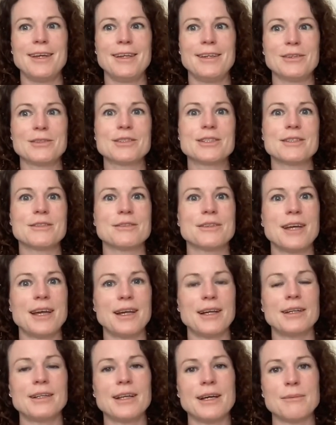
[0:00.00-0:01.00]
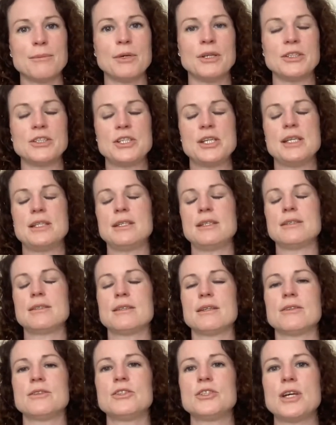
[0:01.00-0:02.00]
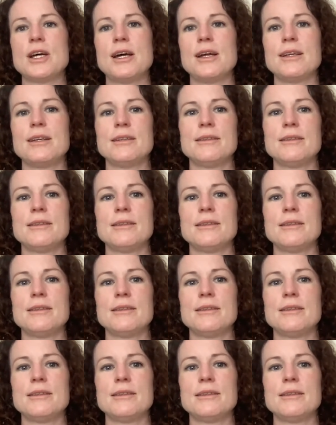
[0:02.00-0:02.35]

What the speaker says: you're still getting that much needed sunshine